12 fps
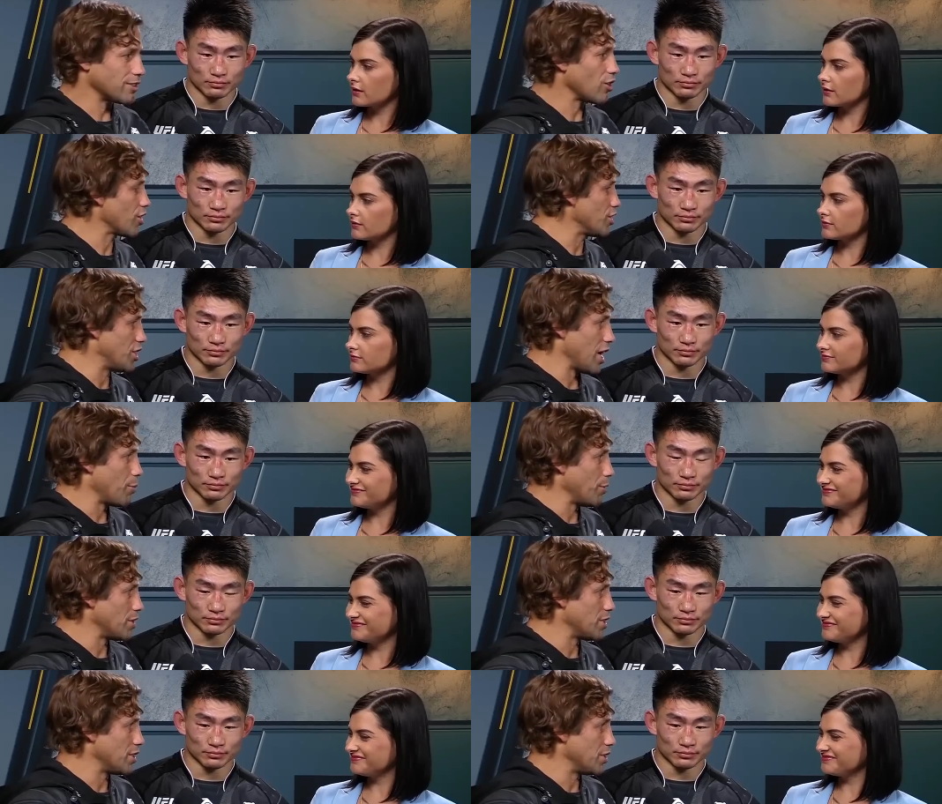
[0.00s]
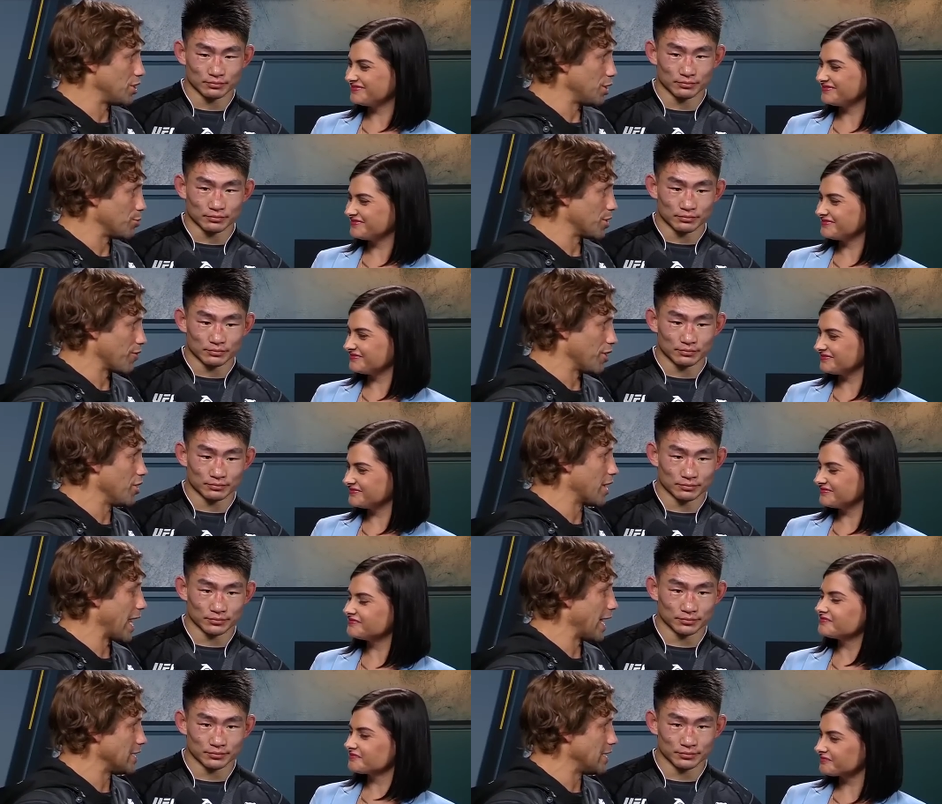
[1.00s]
Speaker 1: all the championship stuff that you
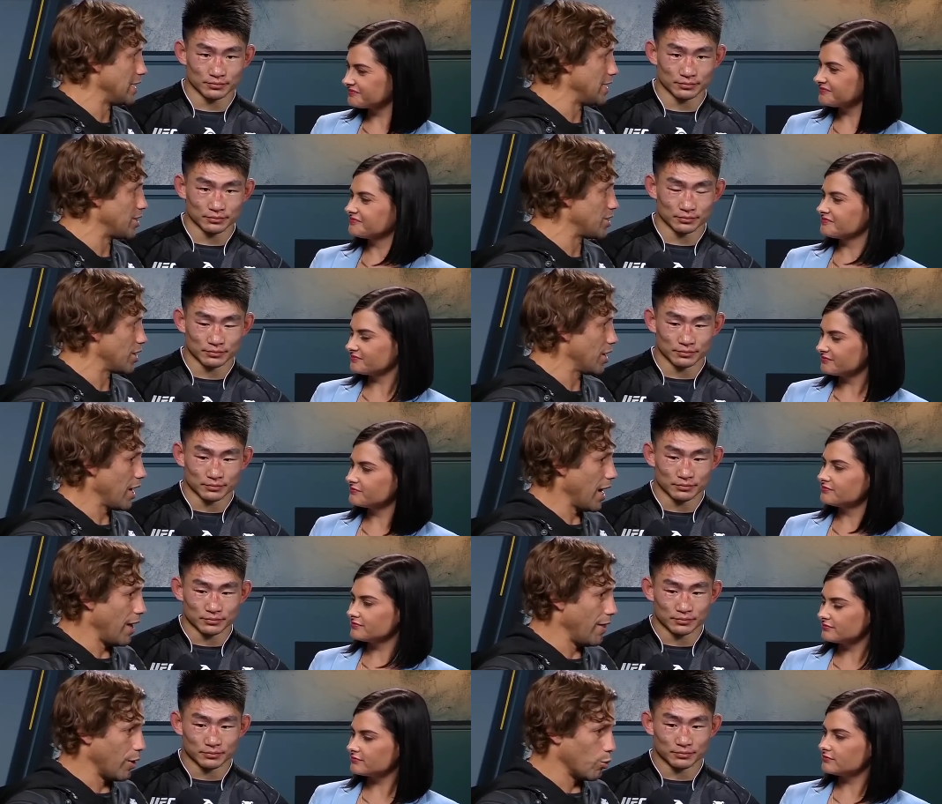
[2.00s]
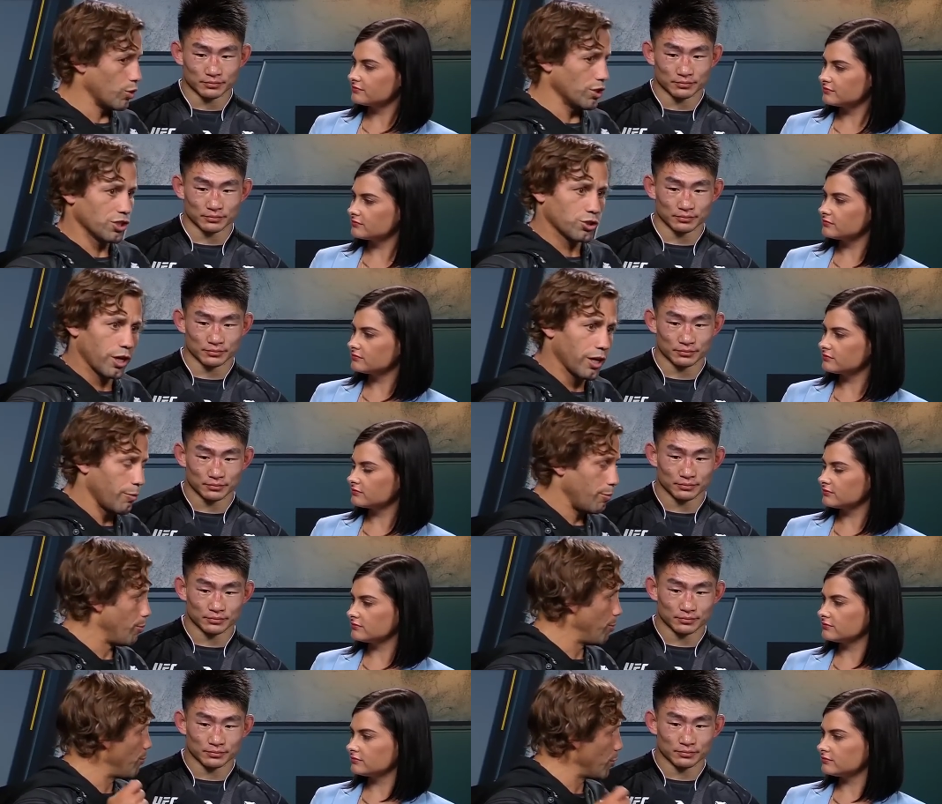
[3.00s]
can't teach. And then we're just trying to,
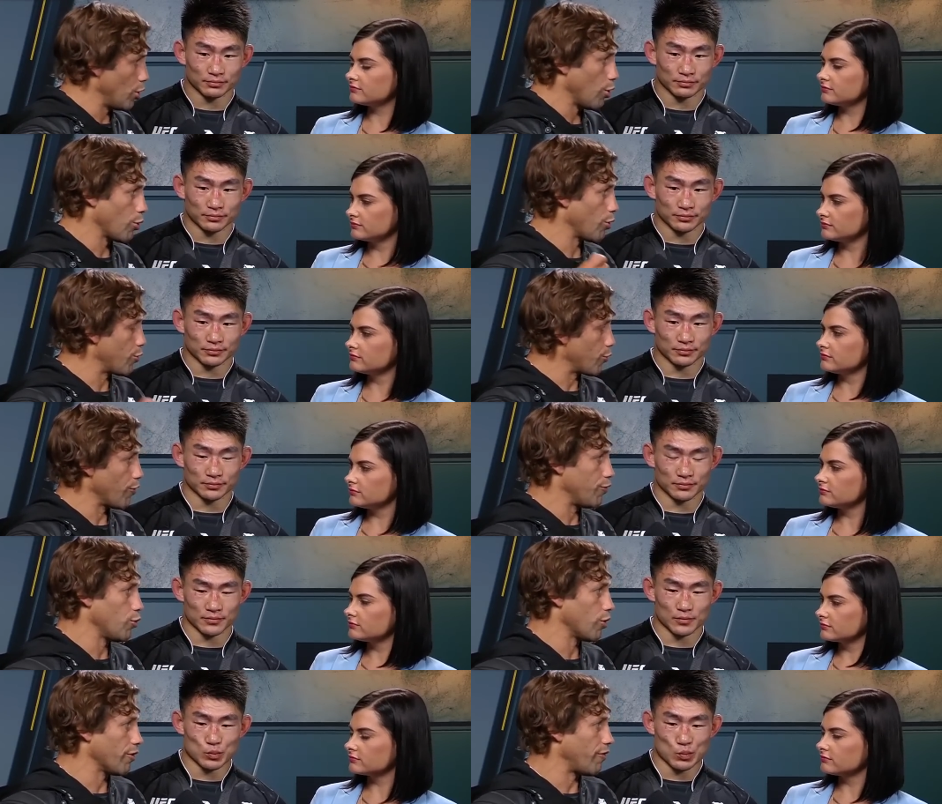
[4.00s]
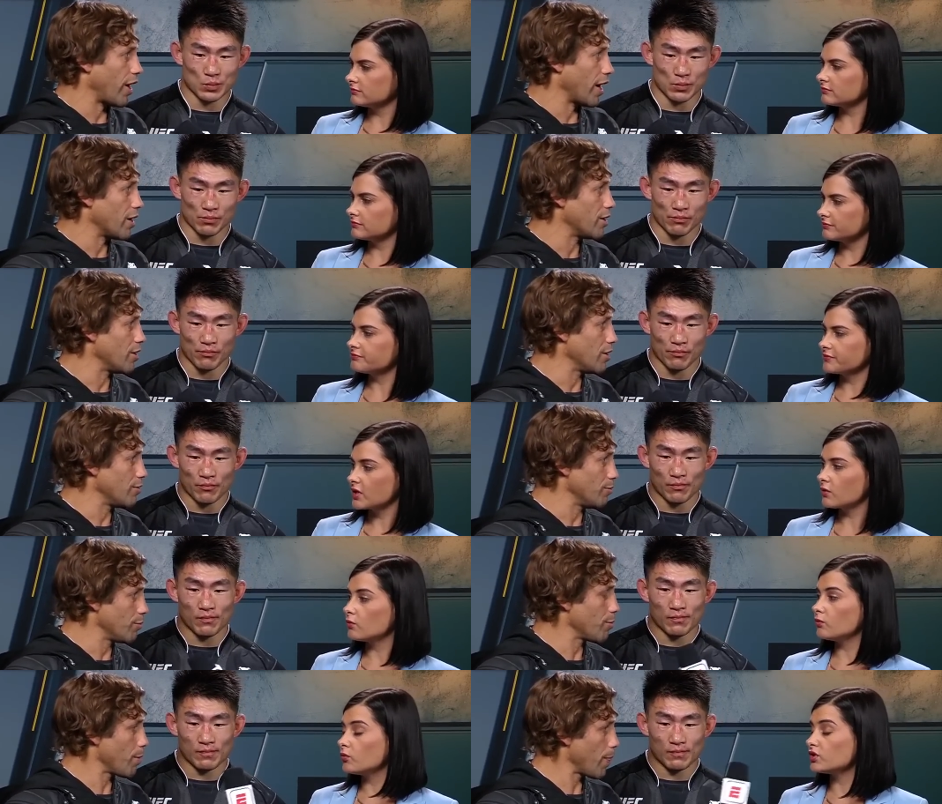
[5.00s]
you know, throw fuel on the fire.
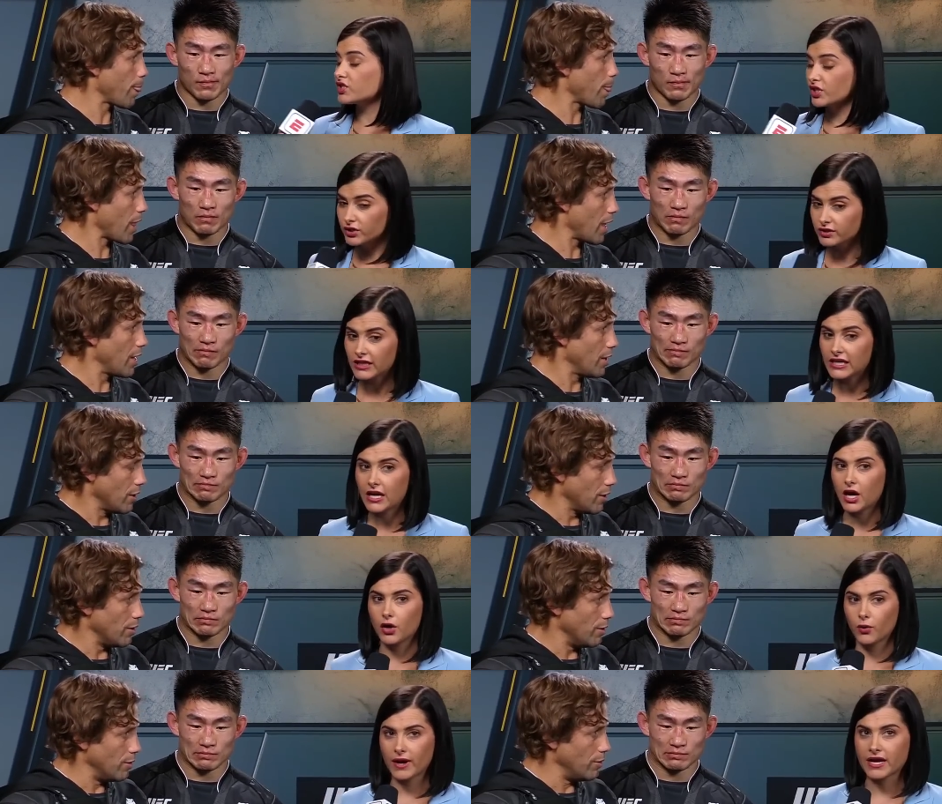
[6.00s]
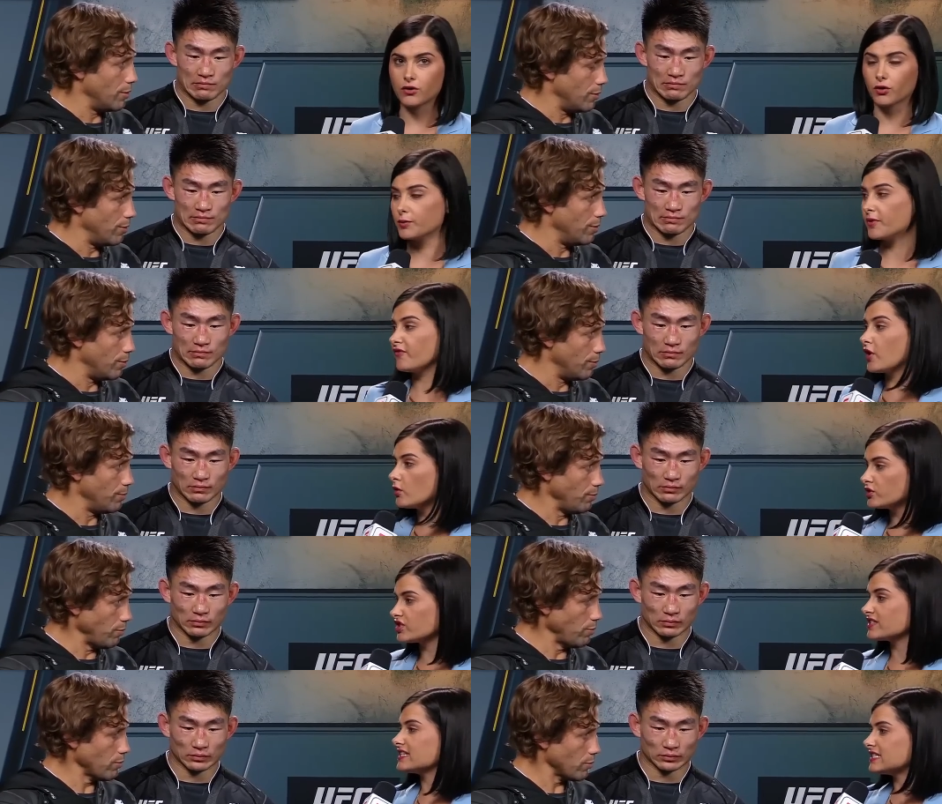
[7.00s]
Speaker 2: Well, certainly a great group of
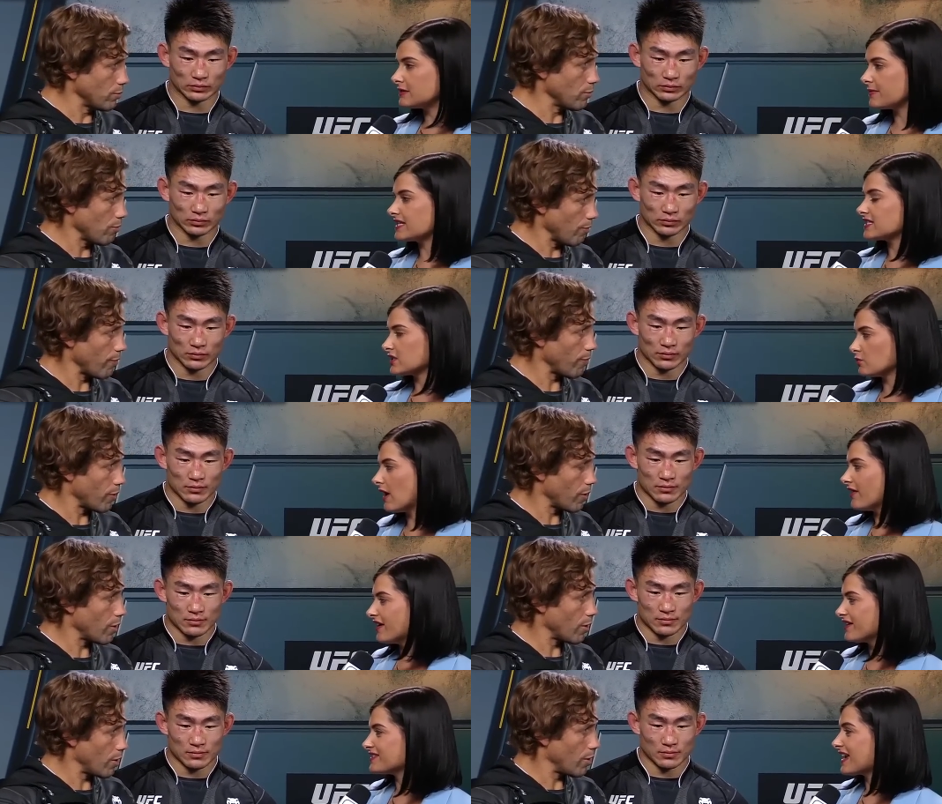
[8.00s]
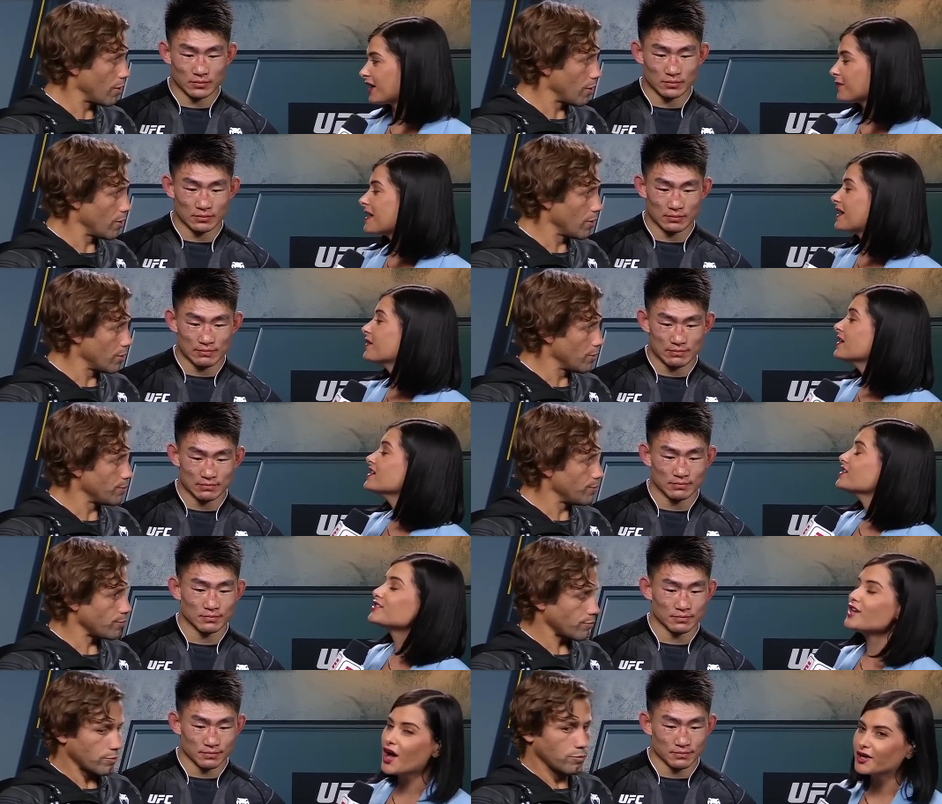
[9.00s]
coaches and teammates as well there in Sacramento.
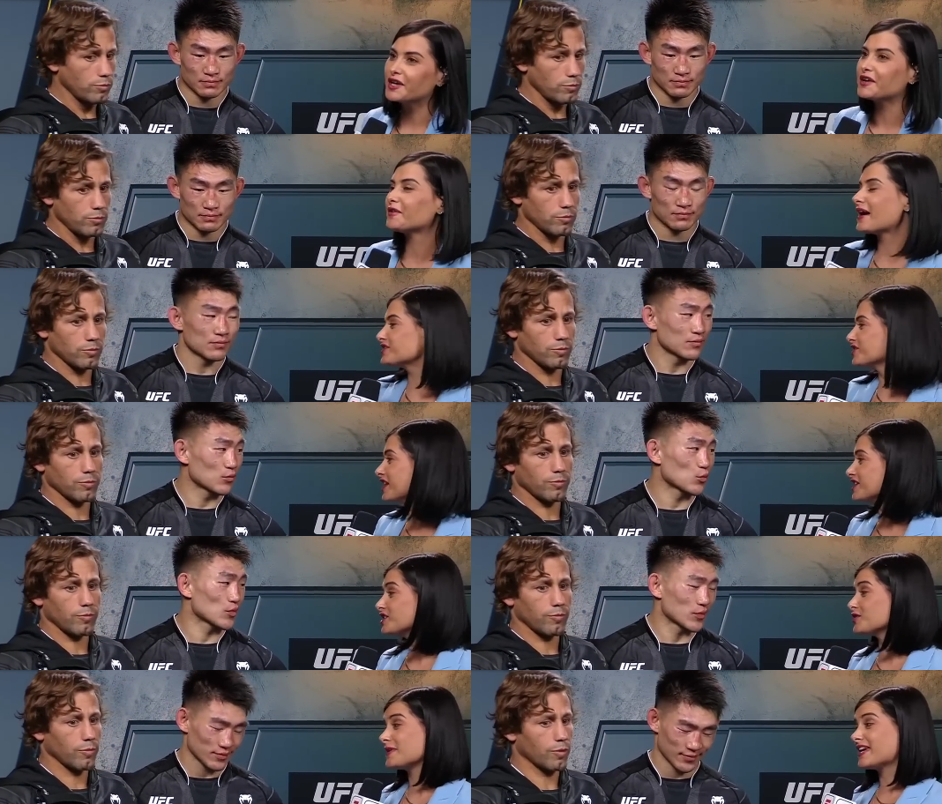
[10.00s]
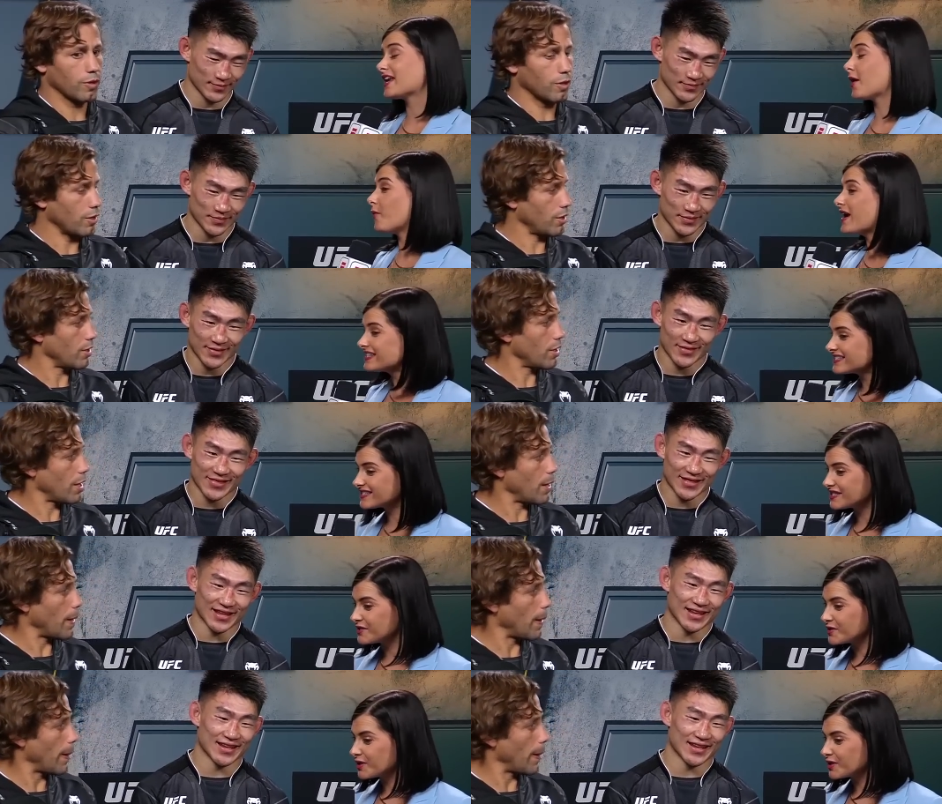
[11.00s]
Song, congratulations. We cannot wait to see who